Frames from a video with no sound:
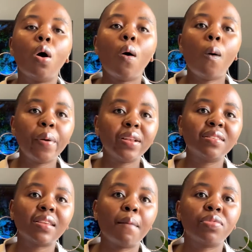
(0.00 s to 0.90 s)
open
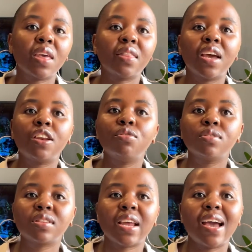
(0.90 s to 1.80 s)
something that
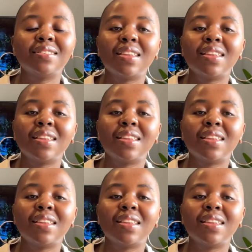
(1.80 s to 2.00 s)
looks nice,